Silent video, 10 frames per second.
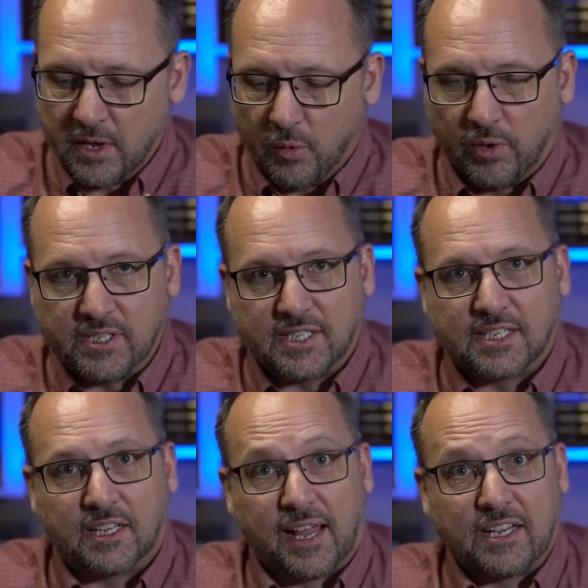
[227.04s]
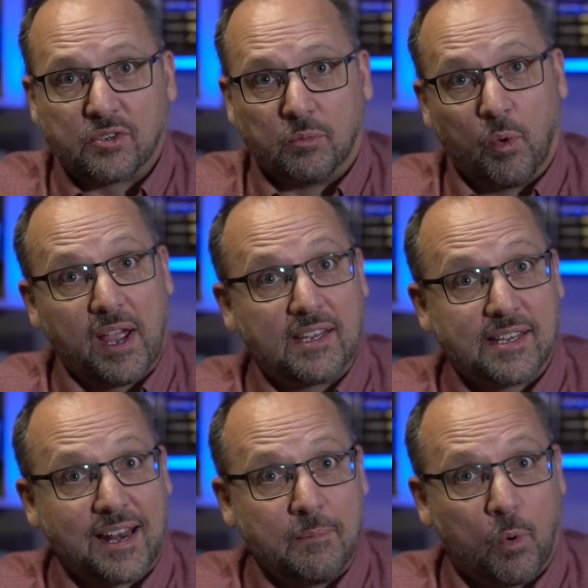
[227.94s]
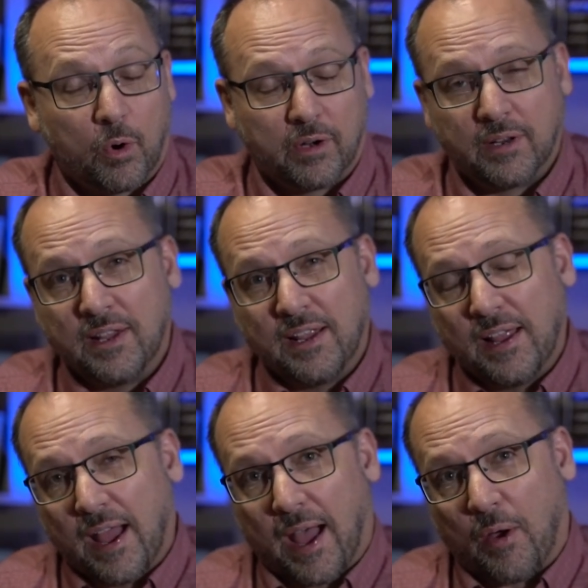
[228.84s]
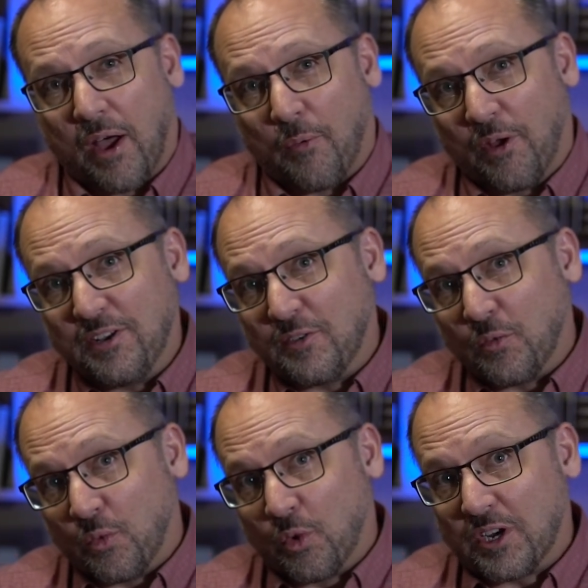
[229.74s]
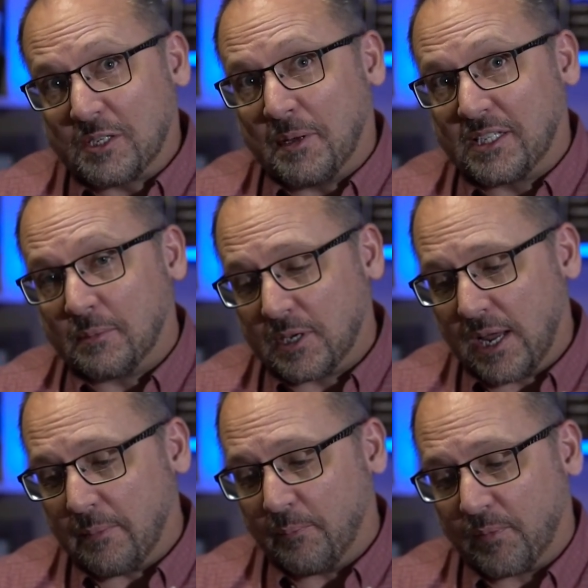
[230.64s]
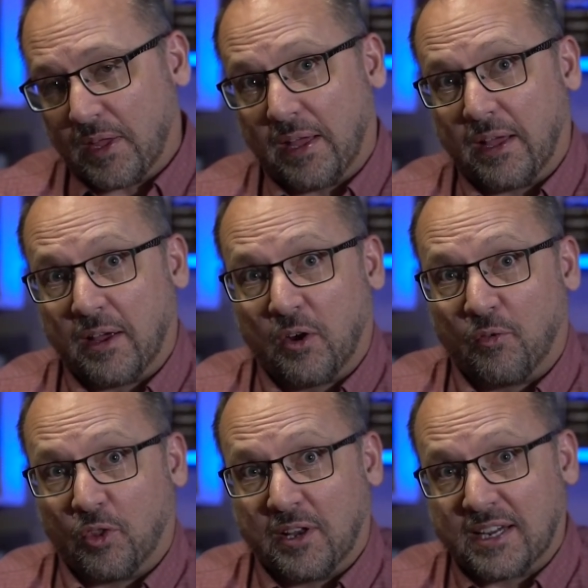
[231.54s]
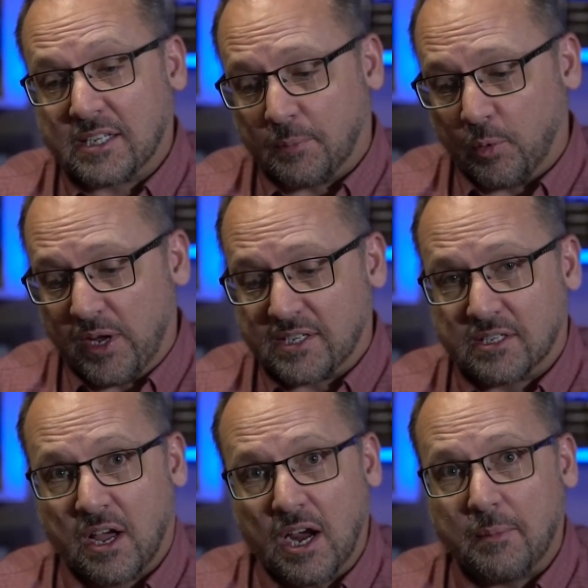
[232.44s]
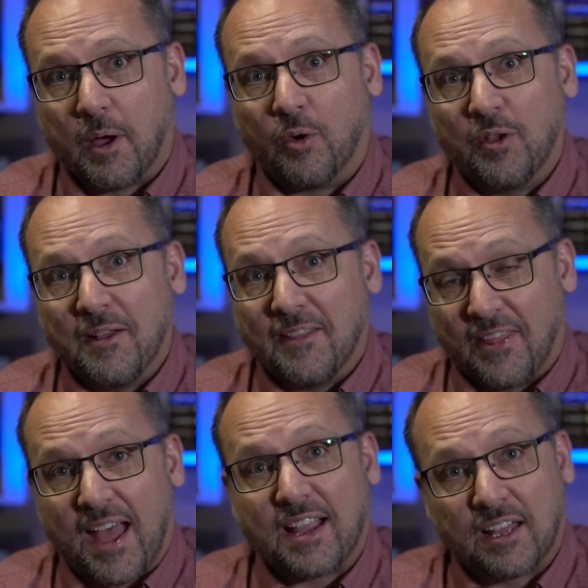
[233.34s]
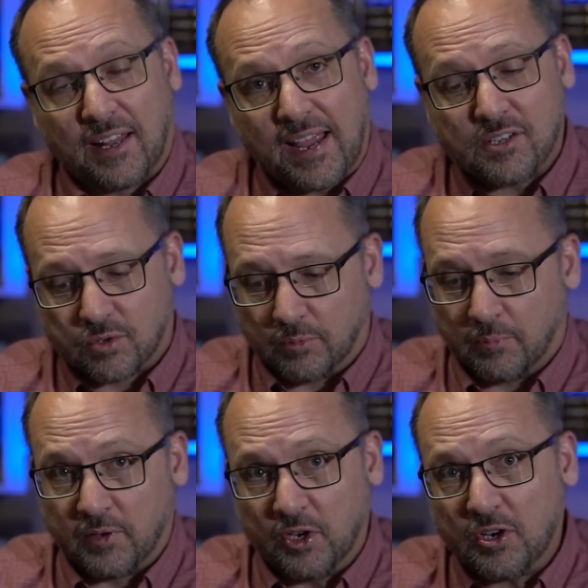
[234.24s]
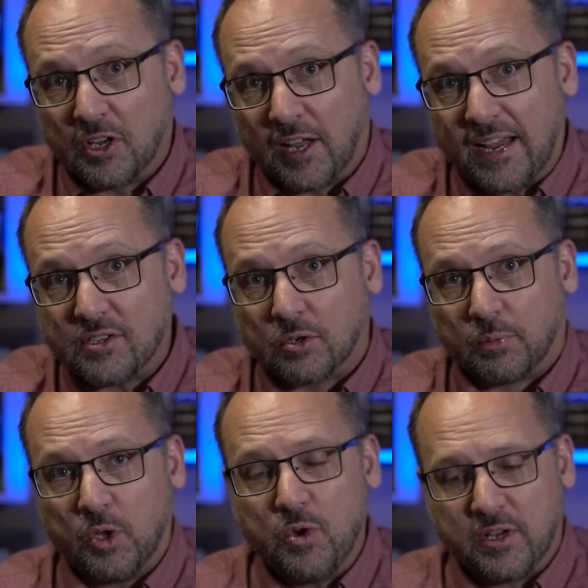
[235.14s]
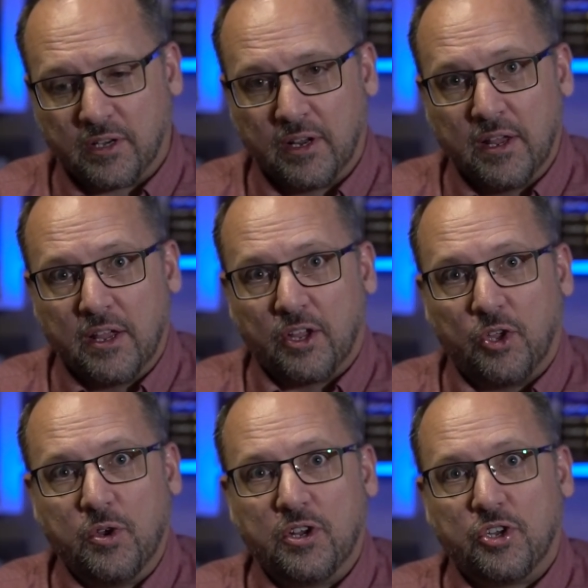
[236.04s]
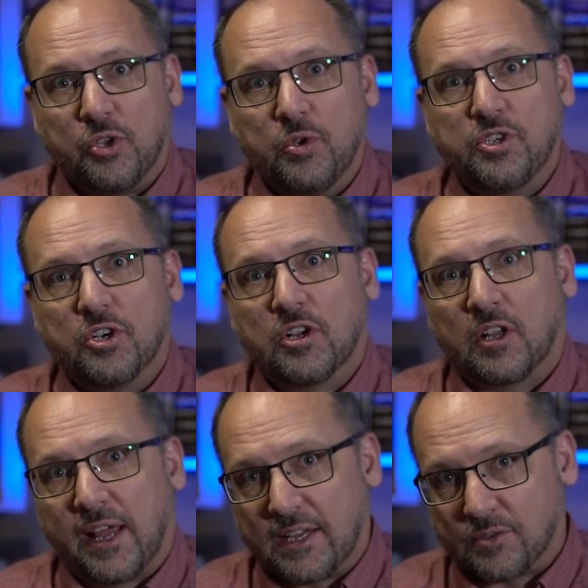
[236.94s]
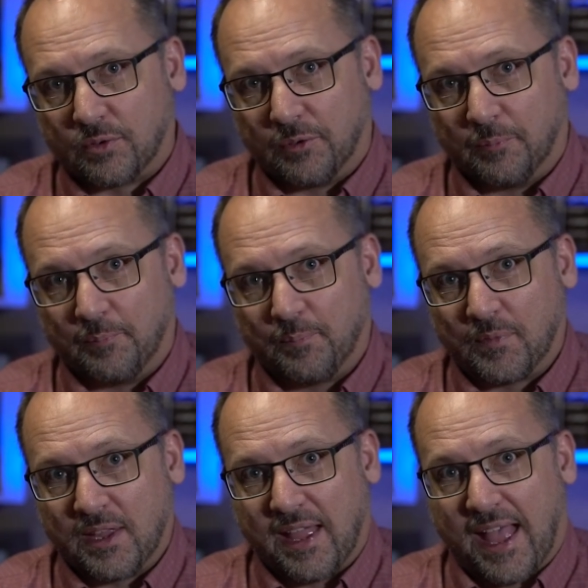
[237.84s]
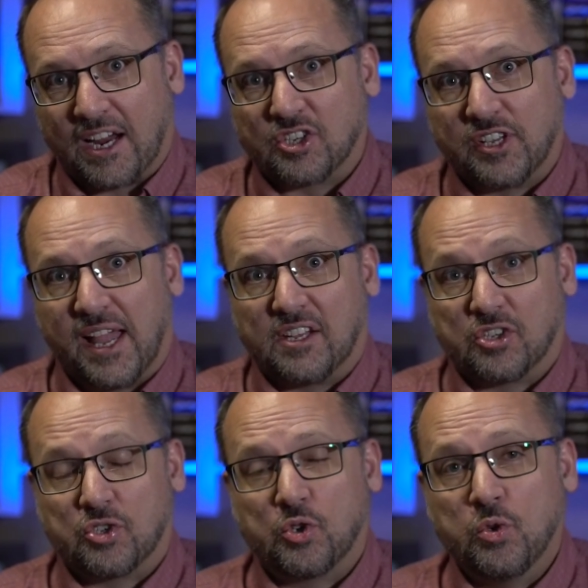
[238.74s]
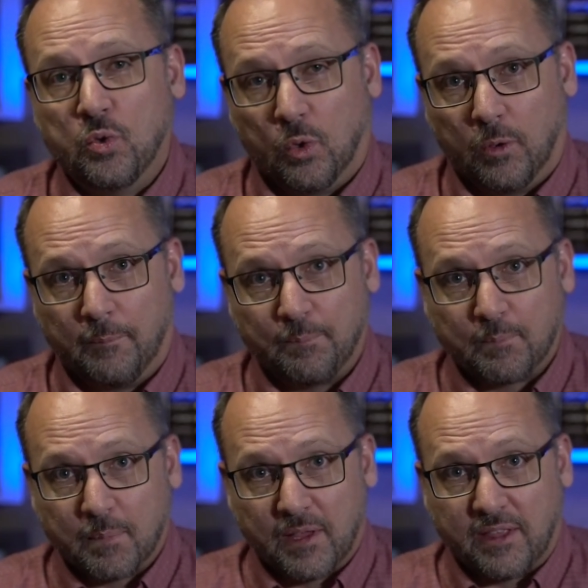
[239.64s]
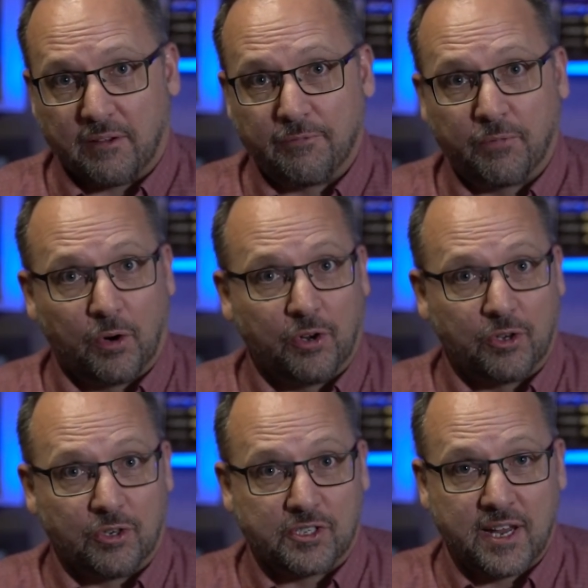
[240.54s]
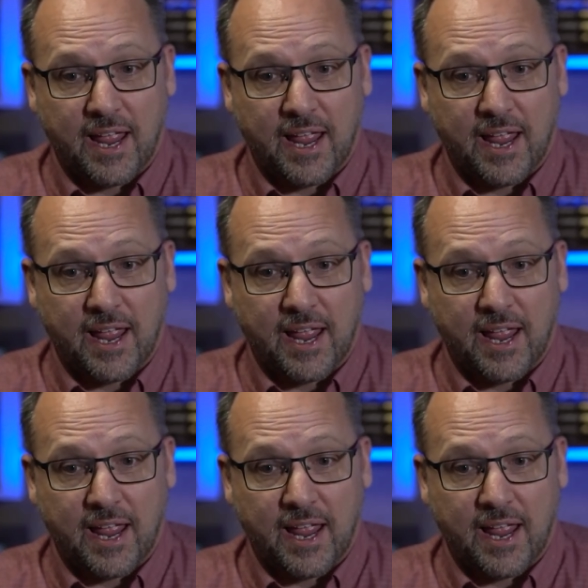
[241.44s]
What is this classroom? Why is that important? We're going to spend some time over the next couple of weeks and talk about that classroom. Your classroom, you can use your classroom actually as a tool that furthers